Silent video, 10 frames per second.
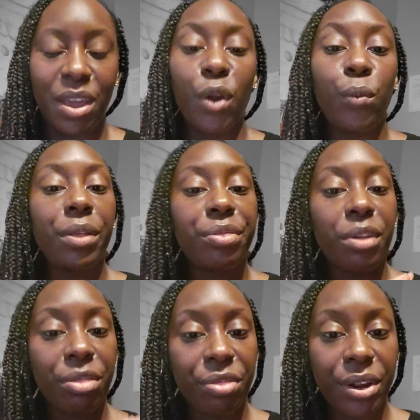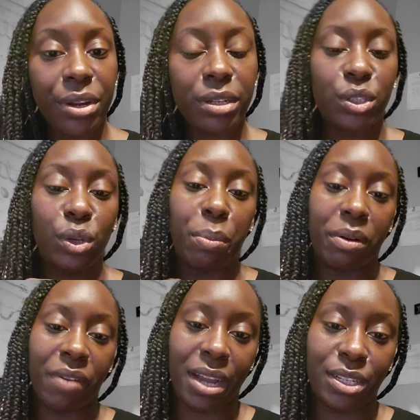with the 3rd scoop of
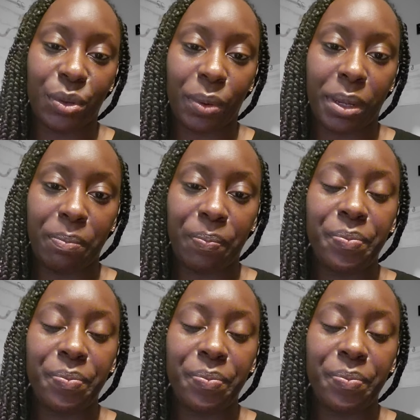ice cream.